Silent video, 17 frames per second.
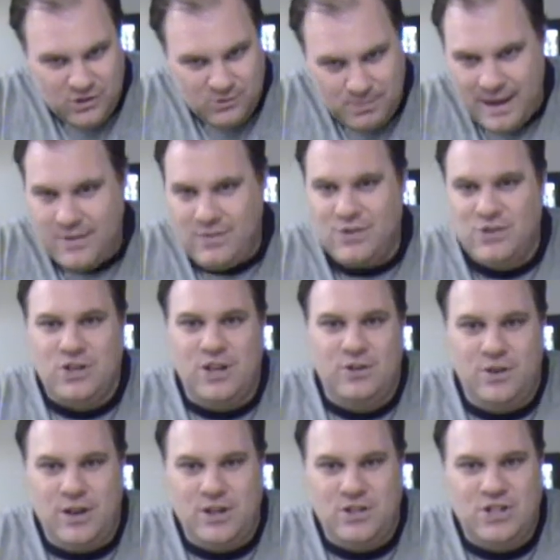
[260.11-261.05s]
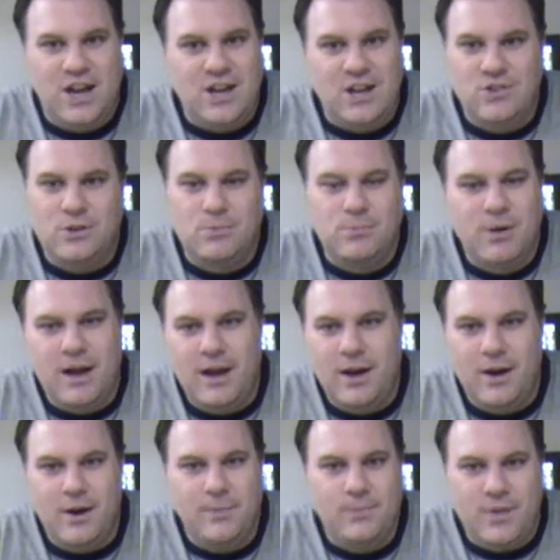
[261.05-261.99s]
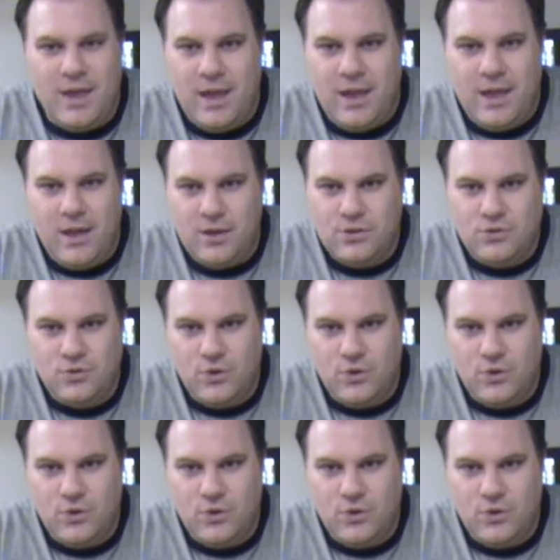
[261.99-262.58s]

Let's say they survive and they expand